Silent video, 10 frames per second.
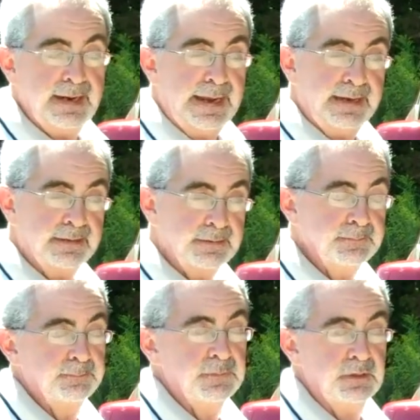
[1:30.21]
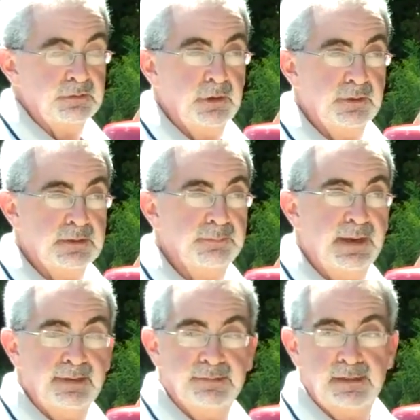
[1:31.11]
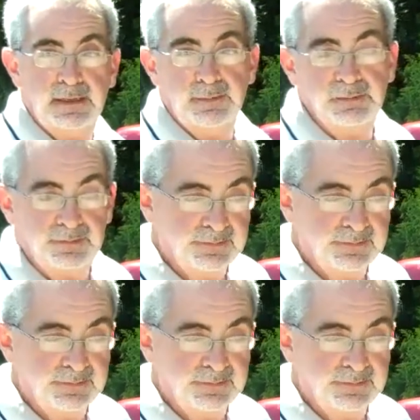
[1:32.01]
and your towing capacity up to